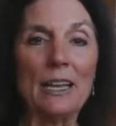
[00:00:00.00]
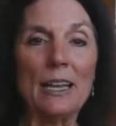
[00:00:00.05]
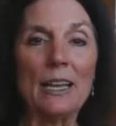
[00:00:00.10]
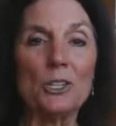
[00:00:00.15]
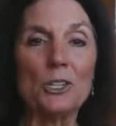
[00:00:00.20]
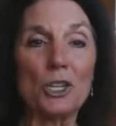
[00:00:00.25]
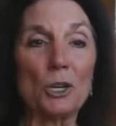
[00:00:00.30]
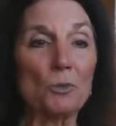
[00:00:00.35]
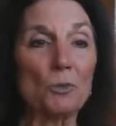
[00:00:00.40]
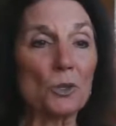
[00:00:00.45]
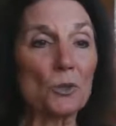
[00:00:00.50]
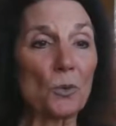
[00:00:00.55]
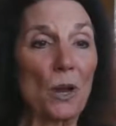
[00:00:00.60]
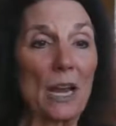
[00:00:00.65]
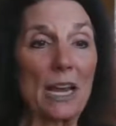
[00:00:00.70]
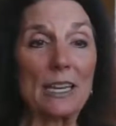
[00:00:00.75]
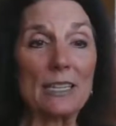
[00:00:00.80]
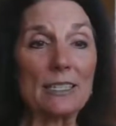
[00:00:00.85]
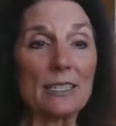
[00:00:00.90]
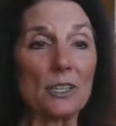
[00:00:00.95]
Jim was
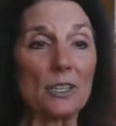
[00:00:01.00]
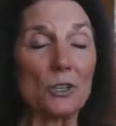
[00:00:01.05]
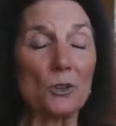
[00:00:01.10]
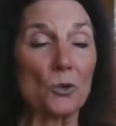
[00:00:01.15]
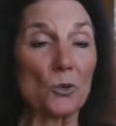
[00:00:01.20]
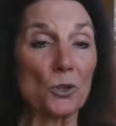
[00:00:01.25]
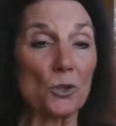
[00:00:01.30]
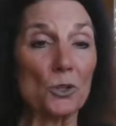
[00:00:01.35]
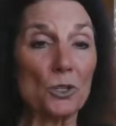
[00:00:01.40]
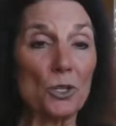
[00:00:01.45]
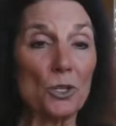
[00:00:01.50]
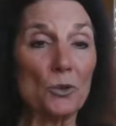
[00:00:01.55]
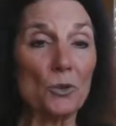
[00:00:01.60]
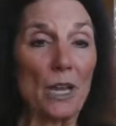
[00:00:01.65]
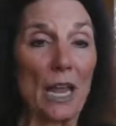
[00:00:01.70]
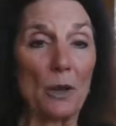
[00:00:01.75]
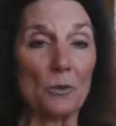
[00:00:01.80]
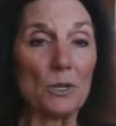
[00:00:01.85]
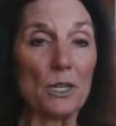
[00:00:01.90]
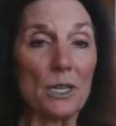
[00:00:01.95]
raised in the northern two
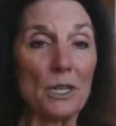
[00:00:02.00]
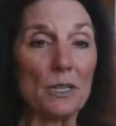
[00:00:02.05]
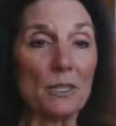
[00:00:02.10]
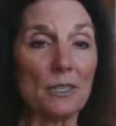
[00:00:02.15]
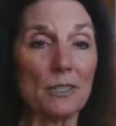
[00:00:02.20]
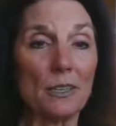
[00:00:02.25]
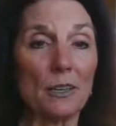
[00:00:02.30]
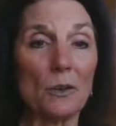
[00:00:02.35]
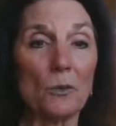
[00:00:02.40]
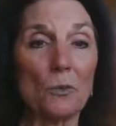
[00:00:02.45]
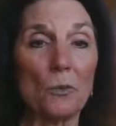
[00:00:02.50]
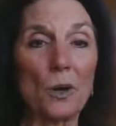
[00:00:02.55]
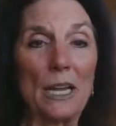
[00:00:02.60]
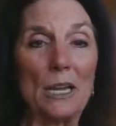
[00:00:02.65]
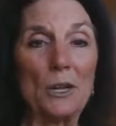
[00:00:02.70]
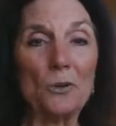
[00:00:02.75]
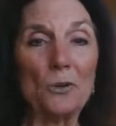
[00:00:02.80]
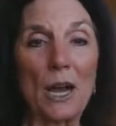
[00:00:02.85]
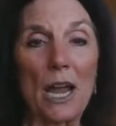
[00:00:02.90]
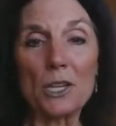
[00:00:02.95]
counties, where
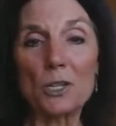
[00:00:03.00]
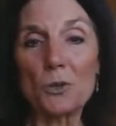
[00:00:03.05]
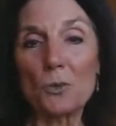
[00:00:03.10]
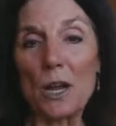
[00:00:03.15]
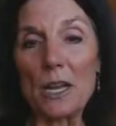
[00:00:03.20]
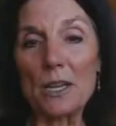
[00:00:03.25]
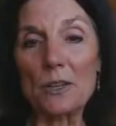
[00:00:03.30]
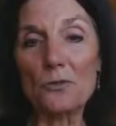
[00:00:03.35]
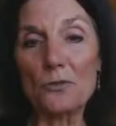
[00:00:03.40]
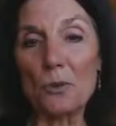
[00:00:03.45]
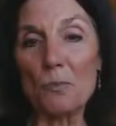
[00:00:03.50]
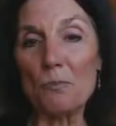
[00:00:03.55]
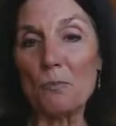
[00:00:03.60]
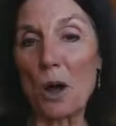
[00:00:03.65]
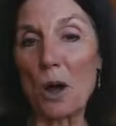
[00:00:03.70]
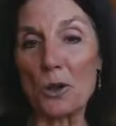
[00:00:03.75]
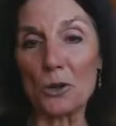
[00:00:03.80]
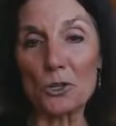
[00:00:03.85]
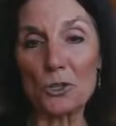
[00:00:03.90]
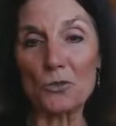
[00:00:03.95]
he graduated from
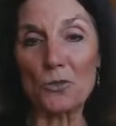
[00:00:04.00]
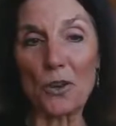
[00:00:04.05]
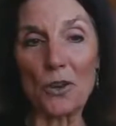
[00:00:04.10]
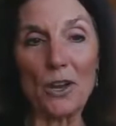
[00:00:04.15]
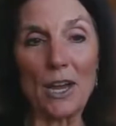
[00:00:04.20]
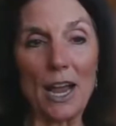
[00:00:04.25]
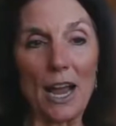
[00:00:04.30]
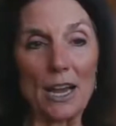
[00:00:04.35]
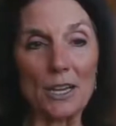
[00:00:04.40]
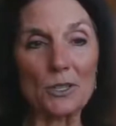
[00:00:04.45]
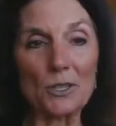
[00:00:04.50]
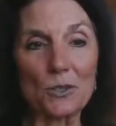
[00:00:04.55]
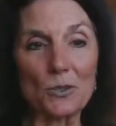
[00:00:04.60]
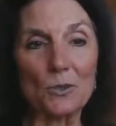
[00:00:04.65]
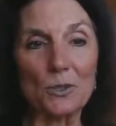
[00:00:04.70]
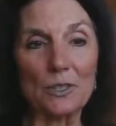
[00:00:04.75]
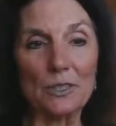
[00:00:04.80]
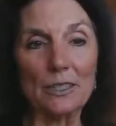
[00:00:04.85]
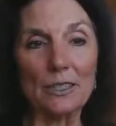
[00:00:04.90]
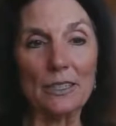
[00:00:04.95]
Bonners Ferry High
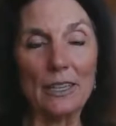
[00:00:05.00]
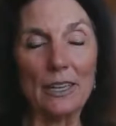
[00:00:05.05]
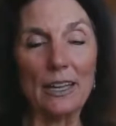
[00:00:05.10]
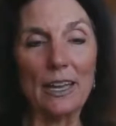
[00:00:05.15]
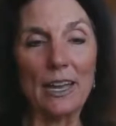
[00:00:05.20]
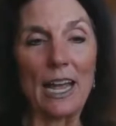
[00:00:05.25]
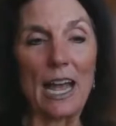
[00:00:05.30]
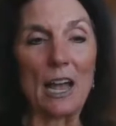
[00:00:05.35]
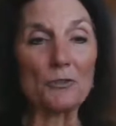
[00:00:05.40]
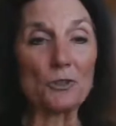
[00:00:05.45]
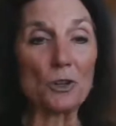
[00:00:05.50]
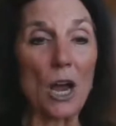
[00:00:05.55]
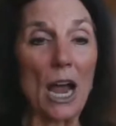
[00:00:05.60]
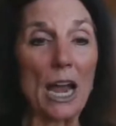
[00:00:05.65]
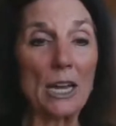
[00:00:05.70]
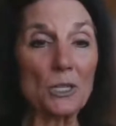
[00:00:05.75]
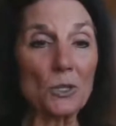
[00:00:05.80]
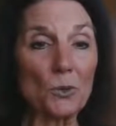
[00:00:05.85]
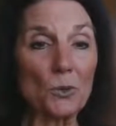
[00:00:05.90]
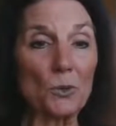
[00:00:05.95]
School. After
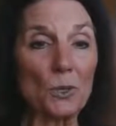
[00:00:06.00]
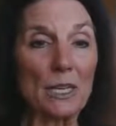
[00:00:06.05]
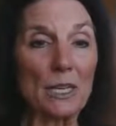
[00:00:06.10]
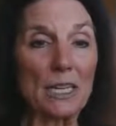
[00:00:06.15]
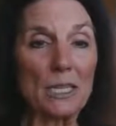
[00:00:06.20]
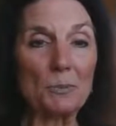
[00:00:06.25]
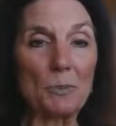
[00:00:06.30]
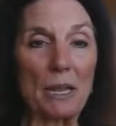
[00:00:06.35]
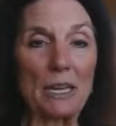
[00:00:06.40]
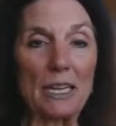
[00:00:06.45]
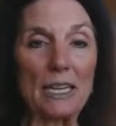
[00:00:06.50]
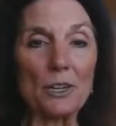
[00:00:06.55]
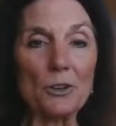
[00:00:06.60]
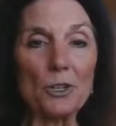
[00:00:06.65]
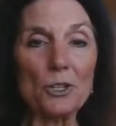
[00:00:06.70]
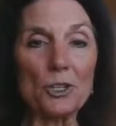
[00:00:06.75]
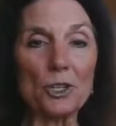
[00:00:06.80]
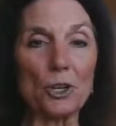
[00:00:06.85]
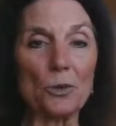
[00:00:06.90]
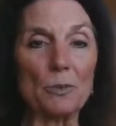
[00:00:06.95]
high school, he spent a
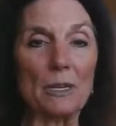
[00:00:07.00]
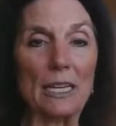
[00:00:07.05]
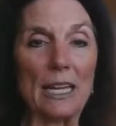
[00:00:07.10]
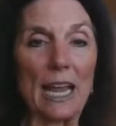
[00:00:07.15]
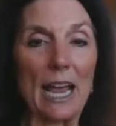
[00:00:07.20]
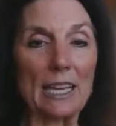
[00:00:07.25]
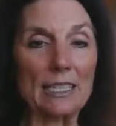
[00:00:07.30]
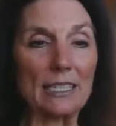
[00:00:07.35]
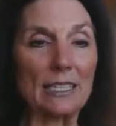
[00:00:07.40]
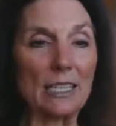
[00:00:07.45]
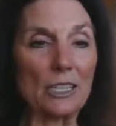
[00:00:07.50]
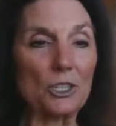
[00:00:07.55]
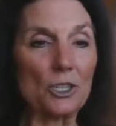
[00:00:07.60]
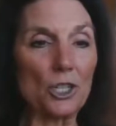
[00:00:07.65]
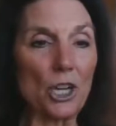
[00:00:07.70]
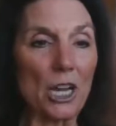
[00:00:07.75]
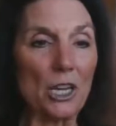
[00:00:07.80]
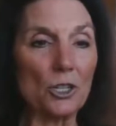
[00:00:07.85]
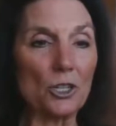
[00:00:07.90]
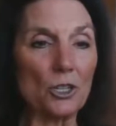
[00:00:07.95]
year in Germany as an
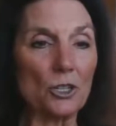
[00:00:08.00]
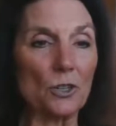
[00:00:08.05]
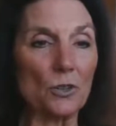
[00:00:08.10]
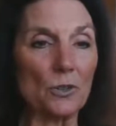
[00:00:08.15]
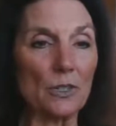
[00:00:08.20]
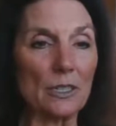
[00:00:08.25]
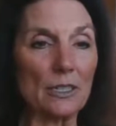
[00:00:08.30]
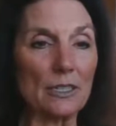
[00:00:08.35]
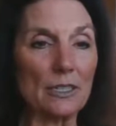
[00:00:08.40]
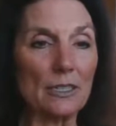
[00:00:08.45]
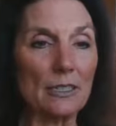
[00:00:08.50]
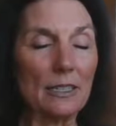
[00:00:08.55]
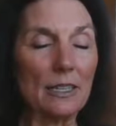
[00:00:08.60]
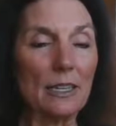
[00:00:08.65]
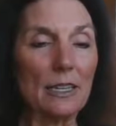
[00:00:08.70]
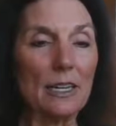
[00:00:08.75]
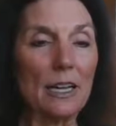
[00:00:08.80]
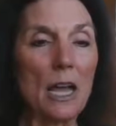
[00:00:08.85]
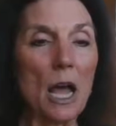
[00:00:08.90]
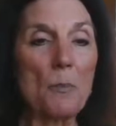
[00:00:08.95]
exchange student.
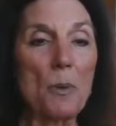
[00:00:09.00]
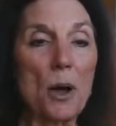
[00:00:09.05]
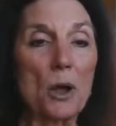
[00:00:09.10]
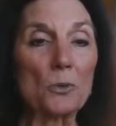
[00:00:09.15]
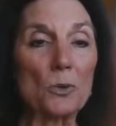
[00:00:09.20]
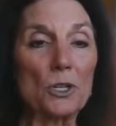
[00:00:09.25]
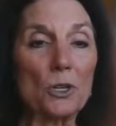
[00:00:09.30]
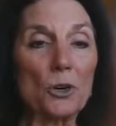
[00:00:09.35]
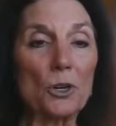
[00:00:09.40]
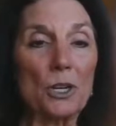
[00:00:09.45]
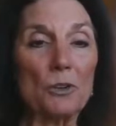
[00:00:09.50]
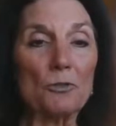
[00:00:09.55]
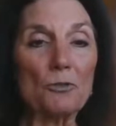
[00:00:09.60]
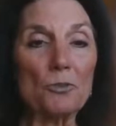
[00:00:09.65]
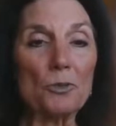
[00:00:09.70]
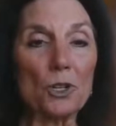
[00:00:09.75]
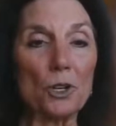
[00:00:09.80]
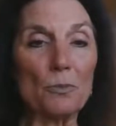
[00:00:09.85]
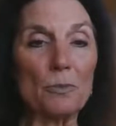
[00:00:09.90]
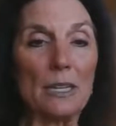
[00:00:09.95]
Upon returning
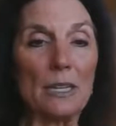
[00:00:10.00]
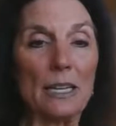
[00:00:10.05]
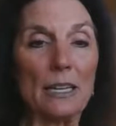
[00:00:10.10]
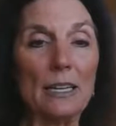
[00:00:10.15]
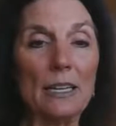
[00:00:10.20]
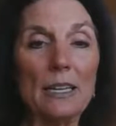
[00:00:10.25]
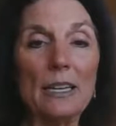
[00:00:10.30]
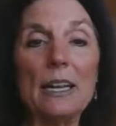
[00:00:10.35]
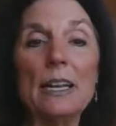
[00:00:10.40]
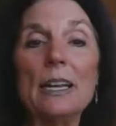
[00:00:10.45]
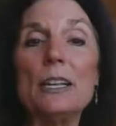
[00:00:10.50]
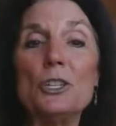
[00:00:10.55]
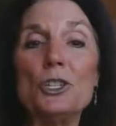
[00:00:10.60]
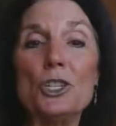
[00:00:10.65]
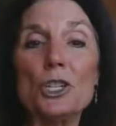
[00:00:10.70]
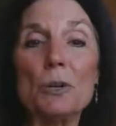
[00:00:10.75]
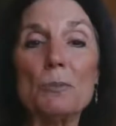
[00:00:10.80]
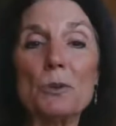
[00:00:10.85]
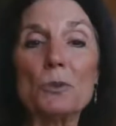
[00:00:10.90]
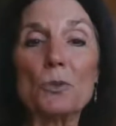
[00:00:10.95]
from Germany,
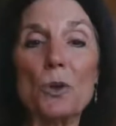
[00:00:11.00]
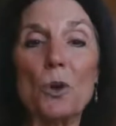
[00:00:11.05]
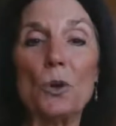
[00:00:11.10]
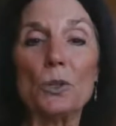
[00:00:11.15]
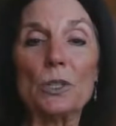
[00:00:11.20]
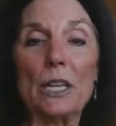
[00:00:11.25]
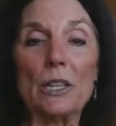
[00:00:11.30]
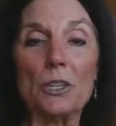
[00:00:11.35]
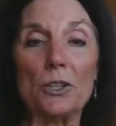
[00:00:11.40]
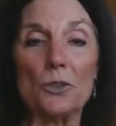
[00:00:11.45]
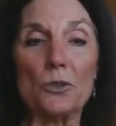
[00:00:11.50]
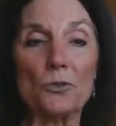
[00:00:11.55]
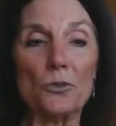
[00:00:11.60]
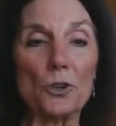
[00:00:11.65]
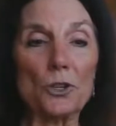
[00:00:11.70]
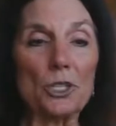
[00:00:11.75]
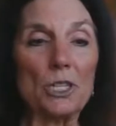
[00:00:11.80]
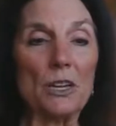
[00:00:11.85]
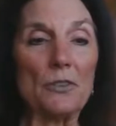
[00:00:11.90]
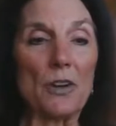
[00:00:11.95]
Jim enrolled at the
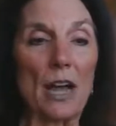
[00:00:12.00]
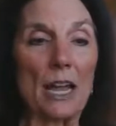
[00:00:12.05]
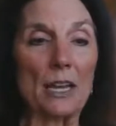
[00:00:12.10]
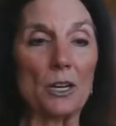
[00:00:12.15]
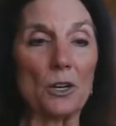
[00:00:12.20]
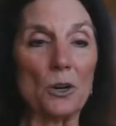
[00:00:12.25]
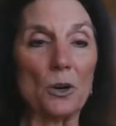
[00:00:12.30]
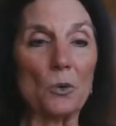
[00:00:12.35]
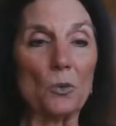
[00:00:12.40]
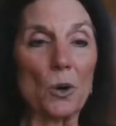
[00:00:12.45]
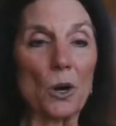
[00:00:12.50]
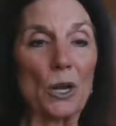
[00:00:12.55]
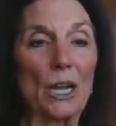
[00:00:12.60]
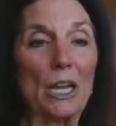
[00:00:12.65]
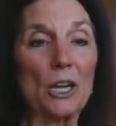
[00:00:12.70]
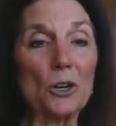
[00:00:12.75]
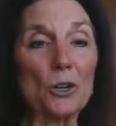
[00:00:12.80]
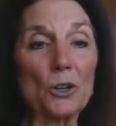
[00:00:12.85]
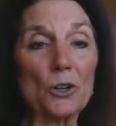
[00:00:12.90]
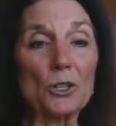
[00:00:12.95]
University of Idaho, where
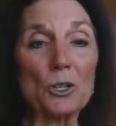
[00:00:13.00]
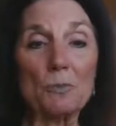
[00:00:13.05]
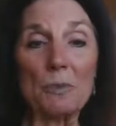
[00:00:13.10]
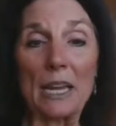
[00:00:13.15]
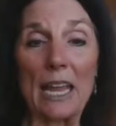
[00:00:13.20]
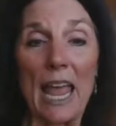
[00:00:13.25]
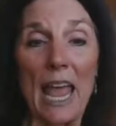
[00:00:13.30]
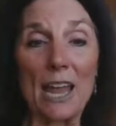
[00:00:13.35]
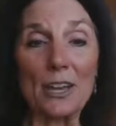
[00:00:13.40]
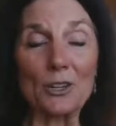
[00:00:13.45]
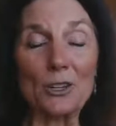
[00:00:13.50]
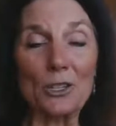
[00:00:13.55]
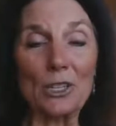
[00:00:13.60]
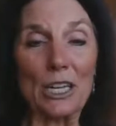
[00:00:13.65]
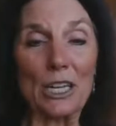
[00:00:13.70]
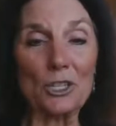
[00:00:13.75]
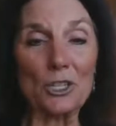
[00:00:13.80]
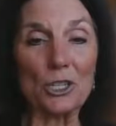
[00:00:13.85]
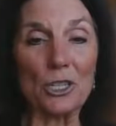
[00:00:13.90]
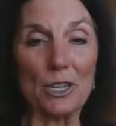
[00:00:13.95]
he earned a
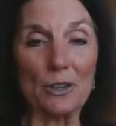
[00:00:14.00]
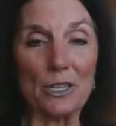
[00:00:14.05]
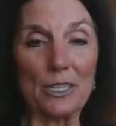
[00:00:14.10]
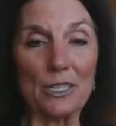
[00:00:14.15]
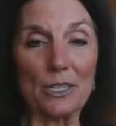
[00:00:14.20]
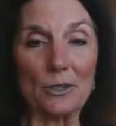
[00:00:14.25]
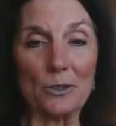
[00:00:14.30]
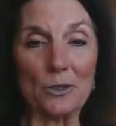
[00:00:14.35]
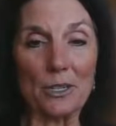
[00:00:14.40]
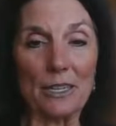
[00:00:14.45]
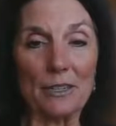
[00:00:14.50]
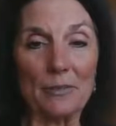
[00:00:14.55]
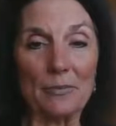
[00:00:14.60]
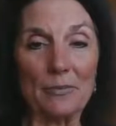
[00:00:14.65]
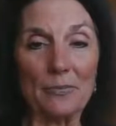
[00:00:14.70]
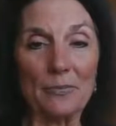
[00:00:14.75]
mechanical engineering degree.